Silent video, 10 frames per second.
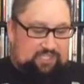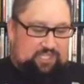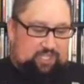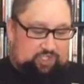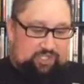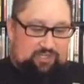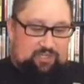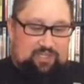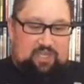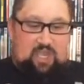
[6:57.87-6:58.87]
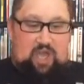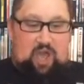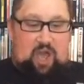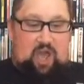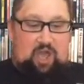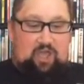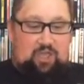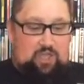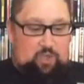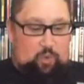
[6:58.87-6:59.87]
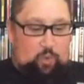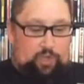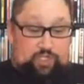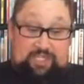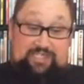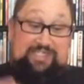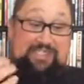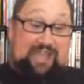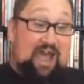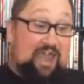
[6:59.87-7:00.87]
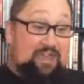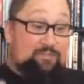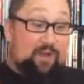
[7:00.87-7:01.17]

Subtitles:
Edition, which is signed